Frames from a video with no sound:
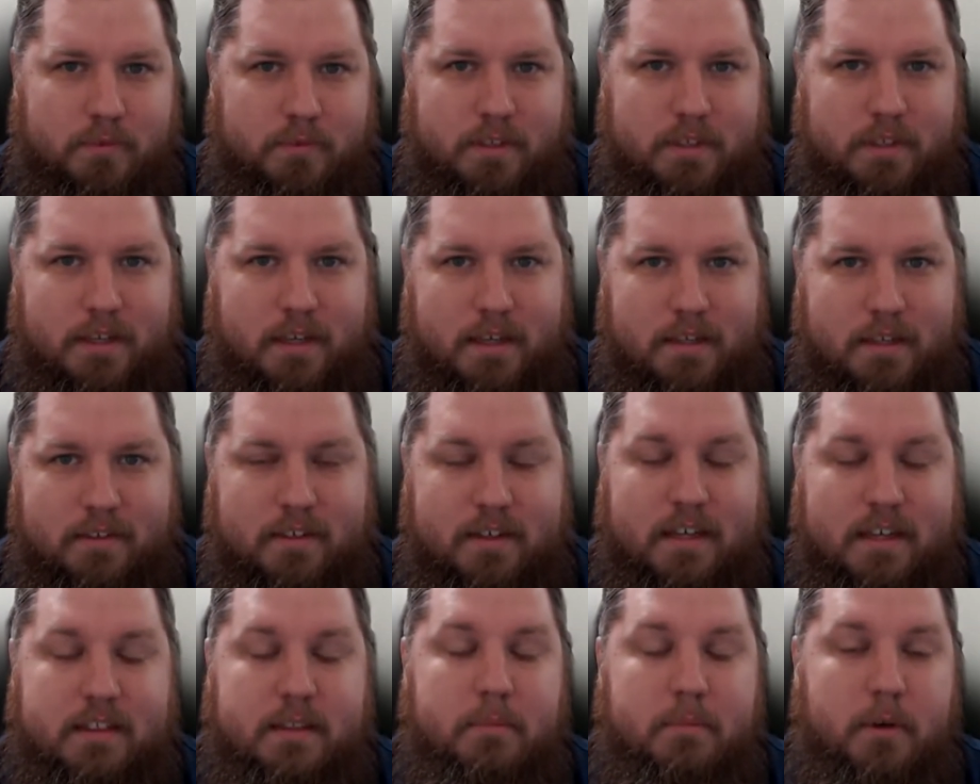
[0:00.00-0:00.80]

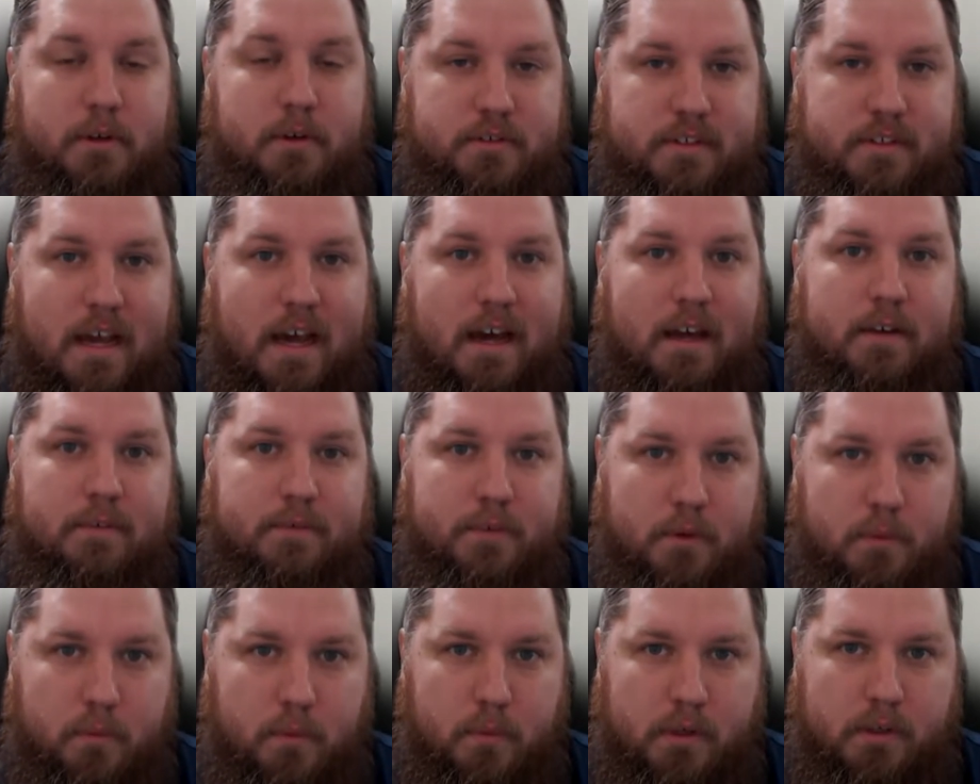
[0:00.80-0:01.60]
get the most out
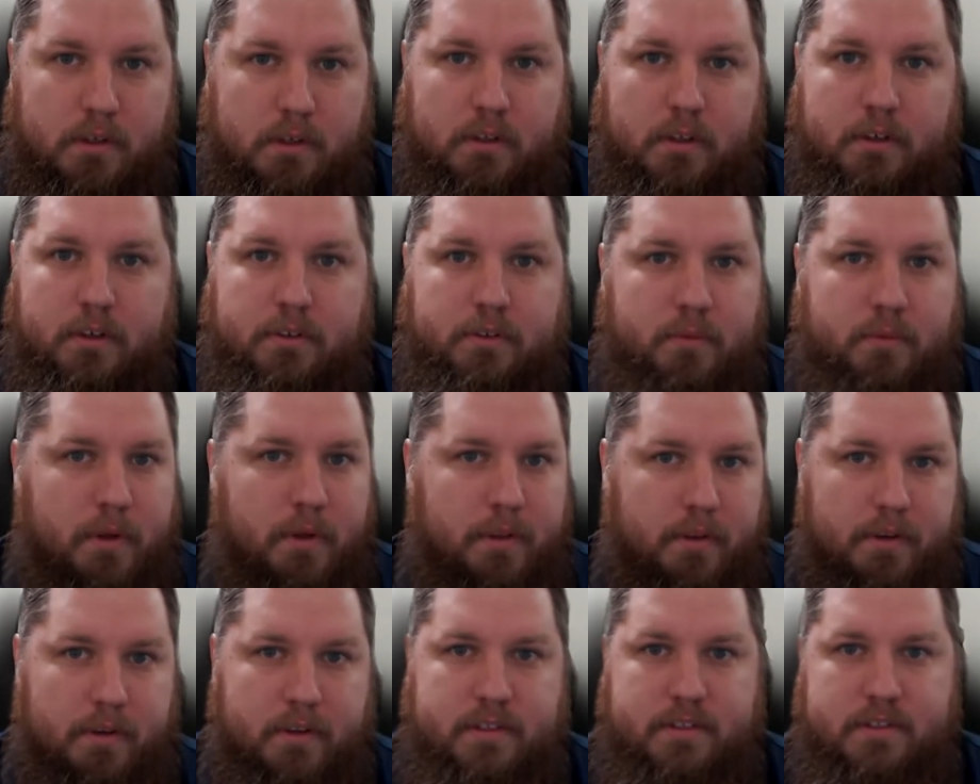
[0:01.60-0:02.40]
of your workloads,
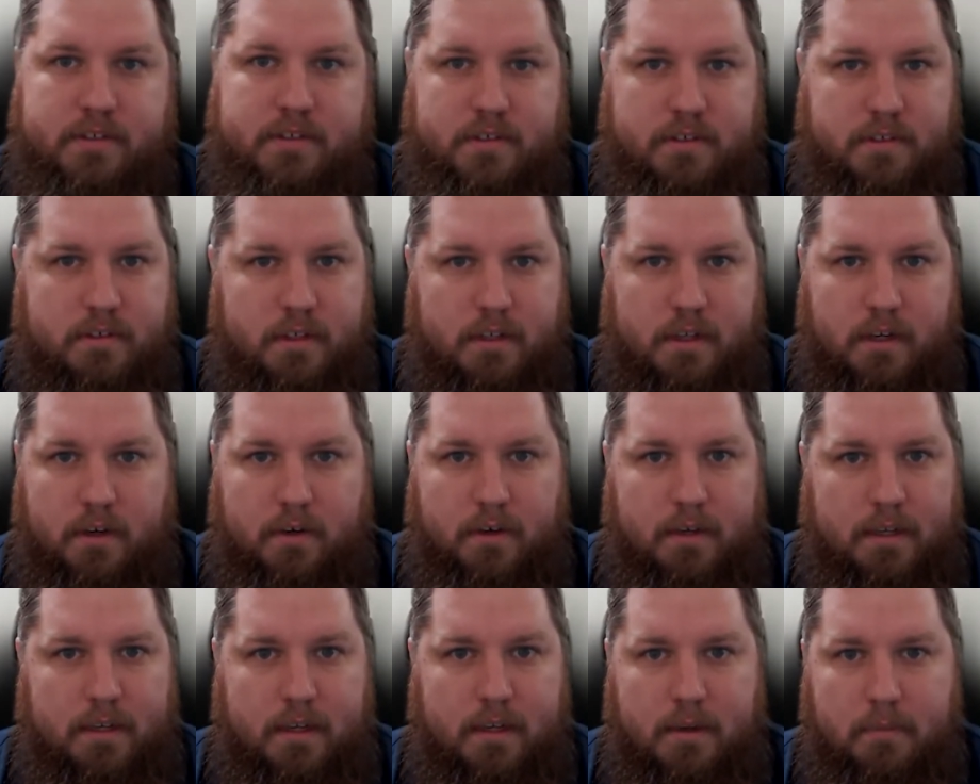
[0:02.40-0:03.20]
whether it's
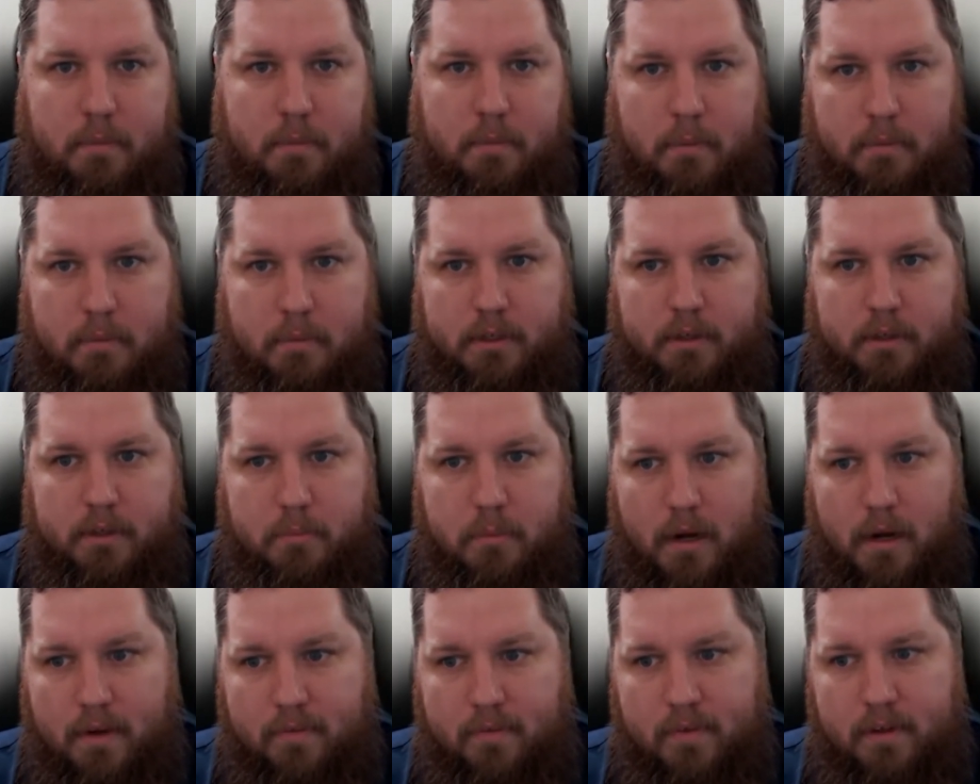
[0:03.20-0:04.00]
in a public or
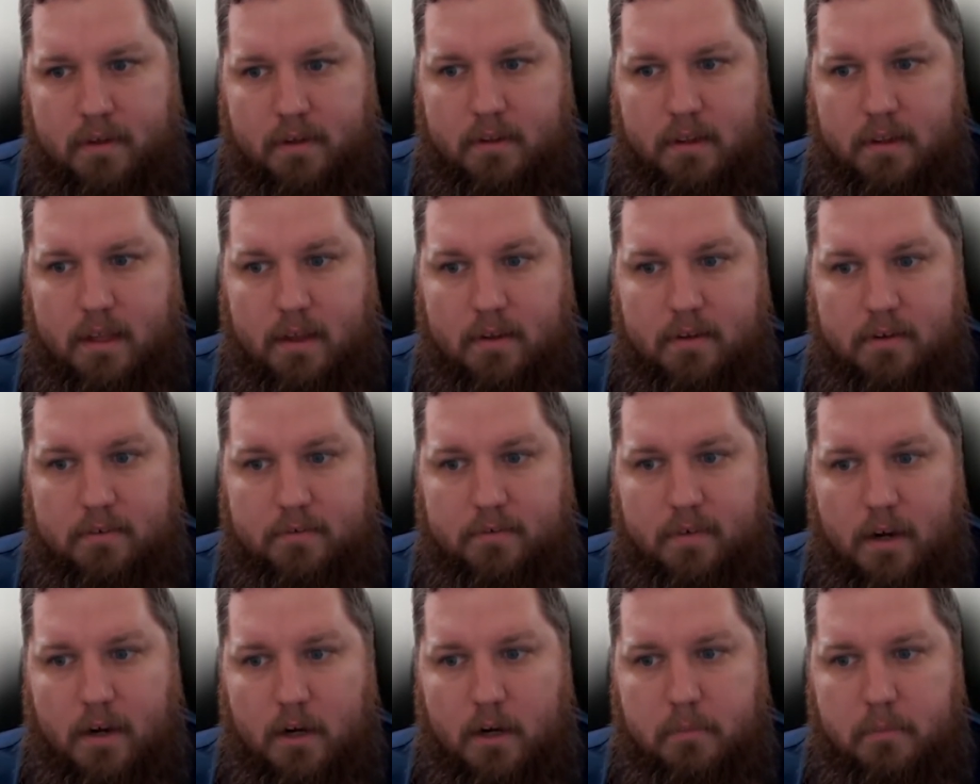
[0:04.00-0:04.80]
private cloud
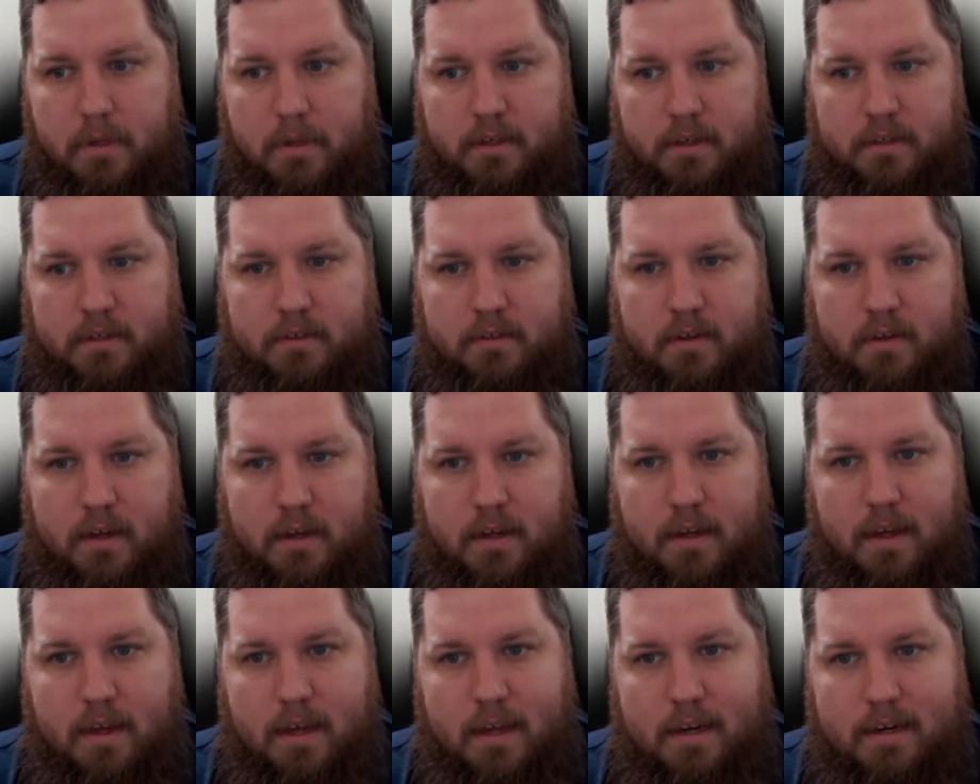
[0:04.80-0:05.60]
environment,
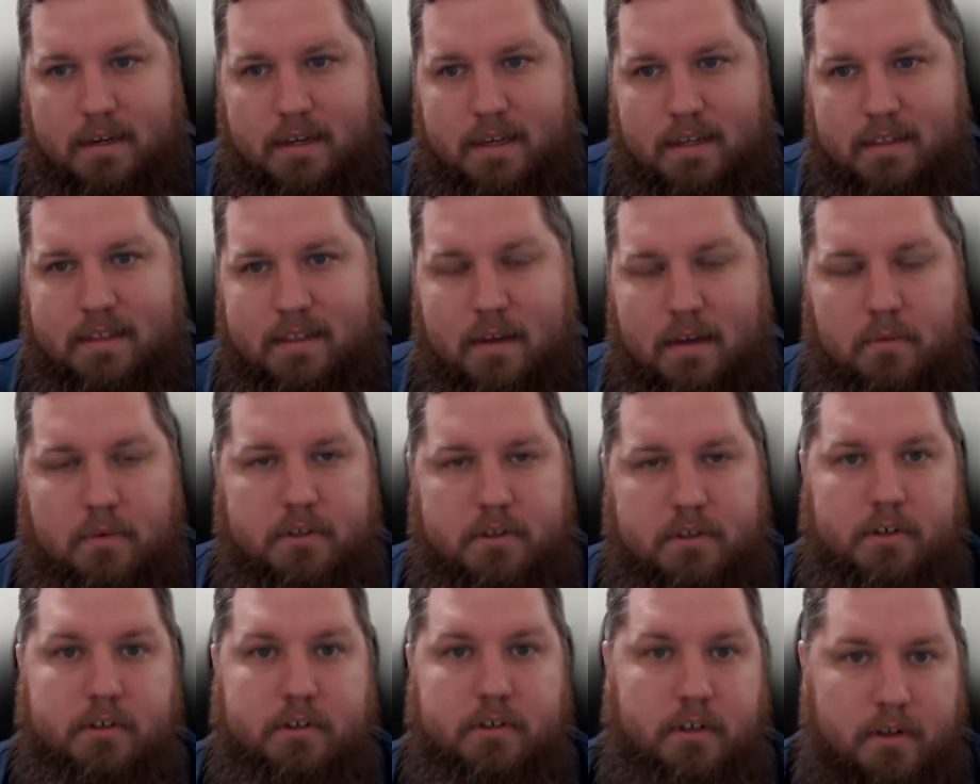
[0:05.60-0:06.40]
and get that
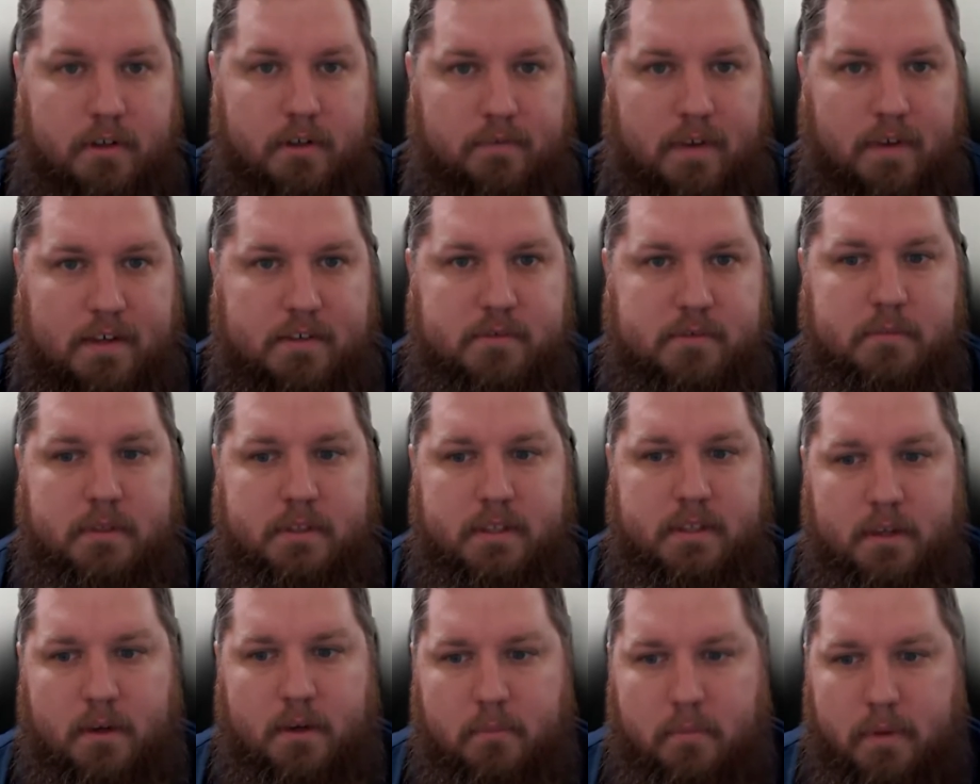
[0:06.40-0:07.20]
return on
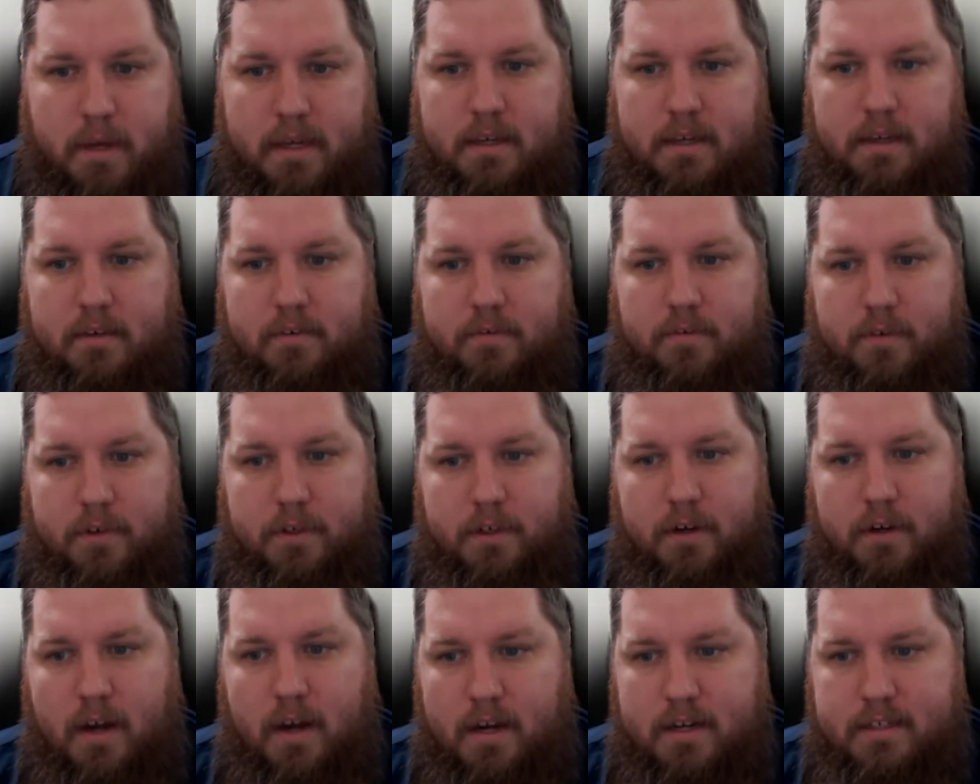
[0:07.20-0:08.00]
investment that you're making for
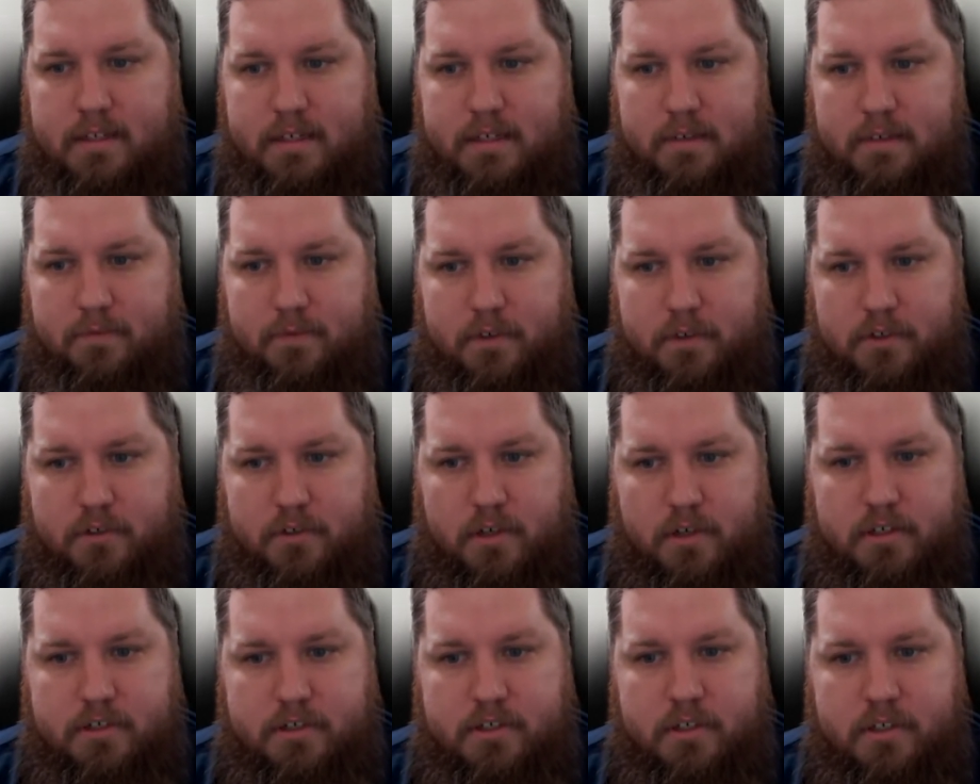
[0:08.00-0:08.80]
your IT
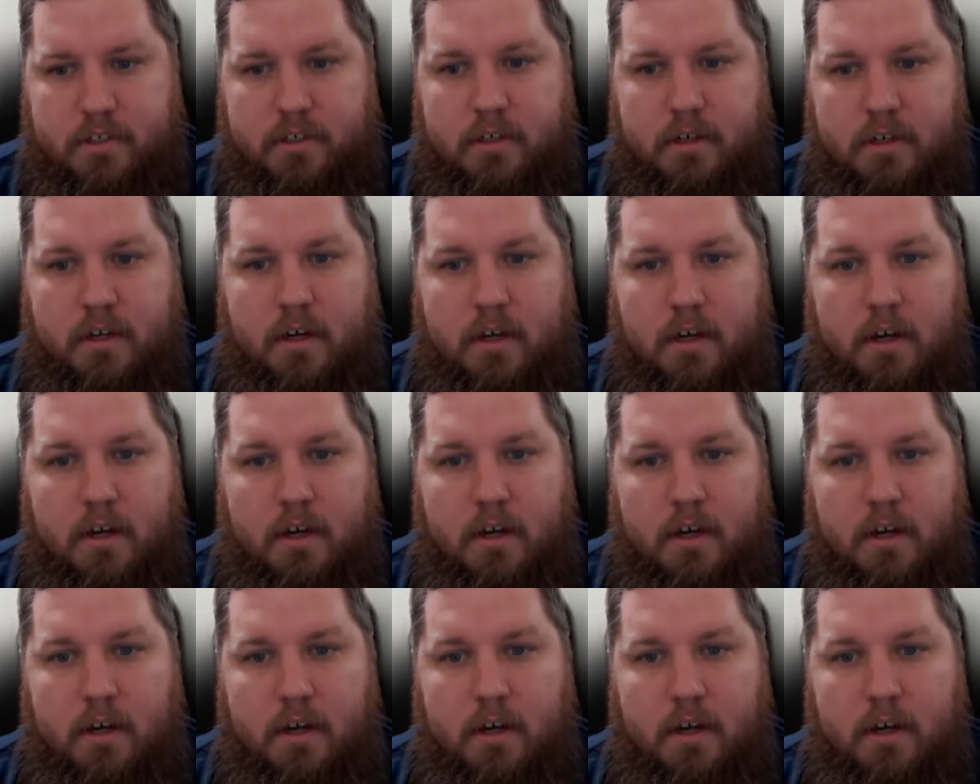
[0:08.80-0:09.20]
infrastructure.